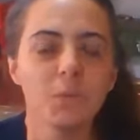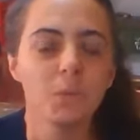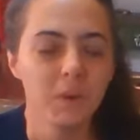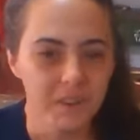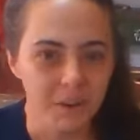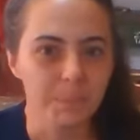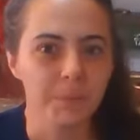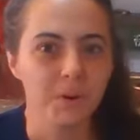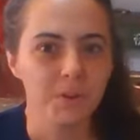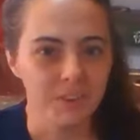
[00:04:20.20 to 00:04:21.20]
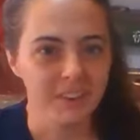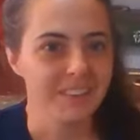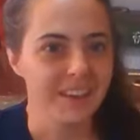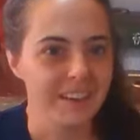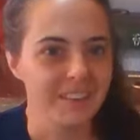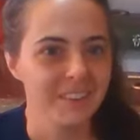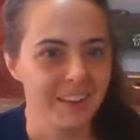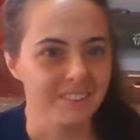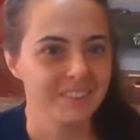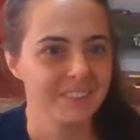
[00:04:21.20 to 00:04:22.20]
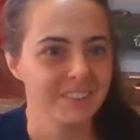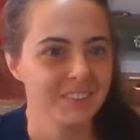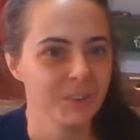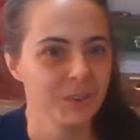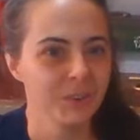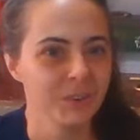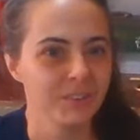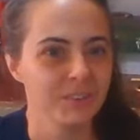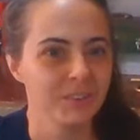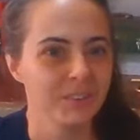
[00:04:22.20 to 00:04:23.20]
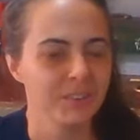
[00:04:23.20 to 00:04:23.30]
when you're approaching that, you have to